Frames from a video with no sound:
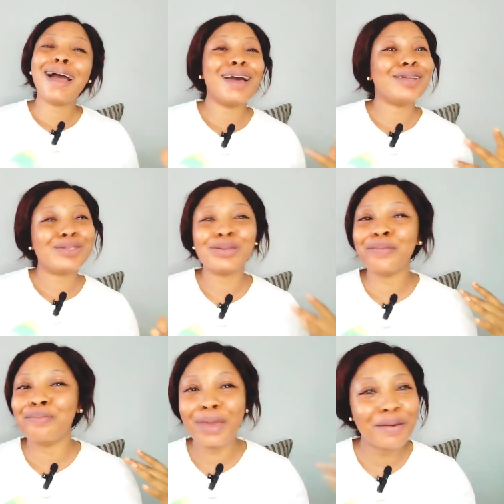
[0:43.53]
I got
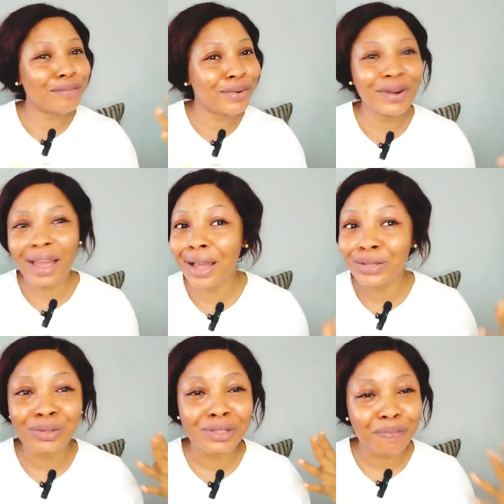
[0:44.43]
to make money. I
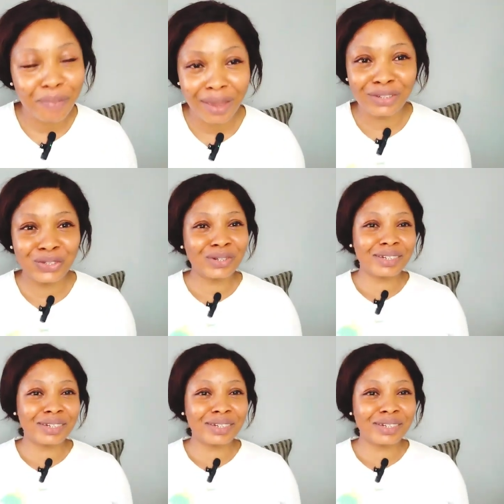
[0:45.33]
got to spend.